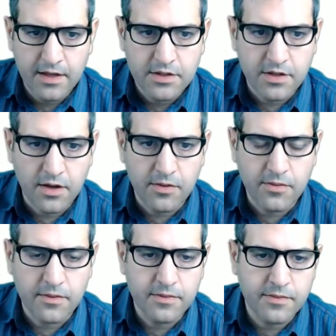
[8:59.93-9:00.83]

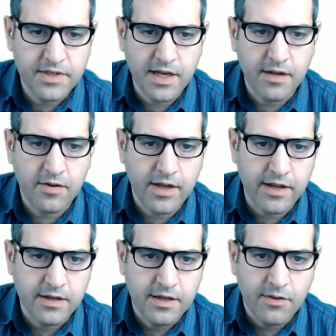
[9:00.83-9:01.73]
so we say,
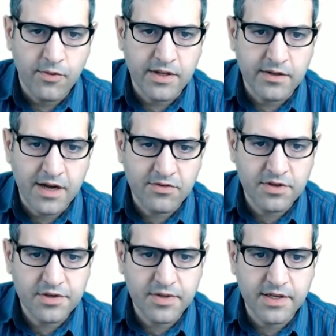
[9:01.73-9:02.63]
okay, when router
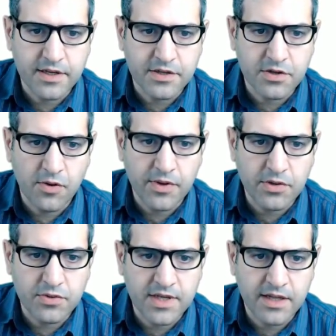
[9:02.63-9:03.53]
3 is going
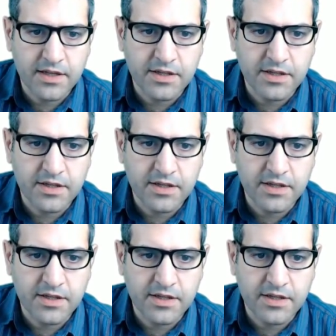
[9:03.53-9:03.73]
to send a